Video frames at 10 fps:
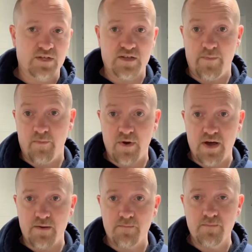top and
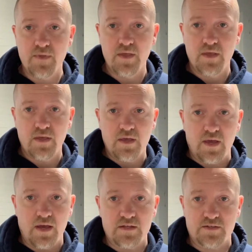bottom.
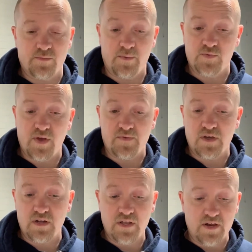Sometimes we have to
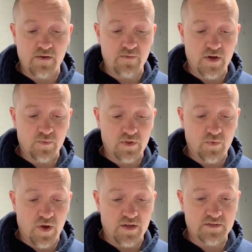cut a lot of really
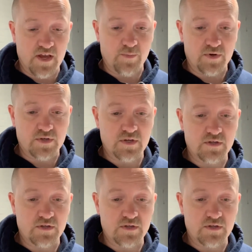wild tapers.